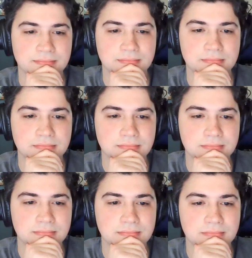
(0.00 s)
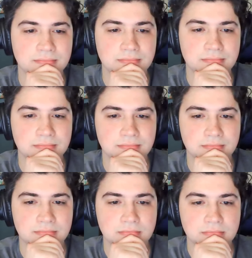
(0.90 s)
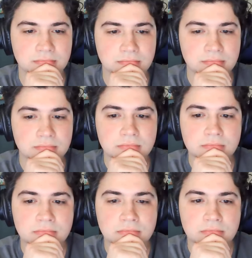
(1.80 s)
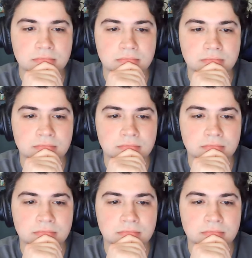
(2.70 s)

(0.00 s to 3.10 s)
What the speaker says: No words are spoken by the person on screen.